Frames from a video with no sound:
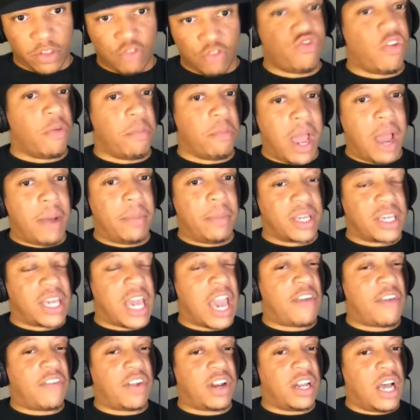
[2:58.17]
Remember,
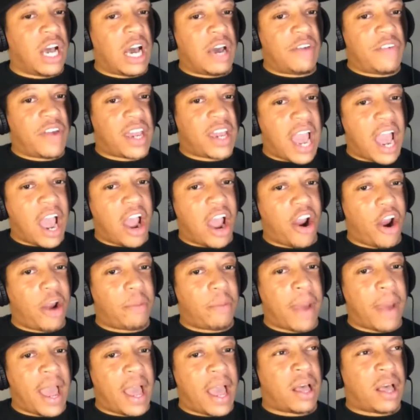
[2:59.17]
Kevin Love had got
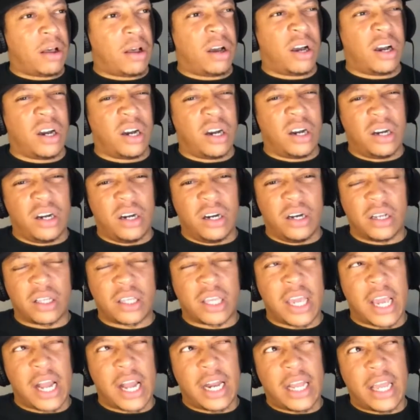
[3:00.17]
hurt by
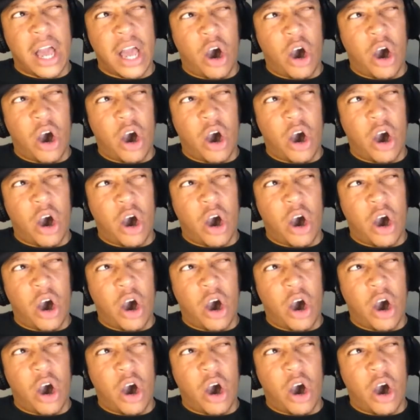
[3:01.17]
Kelly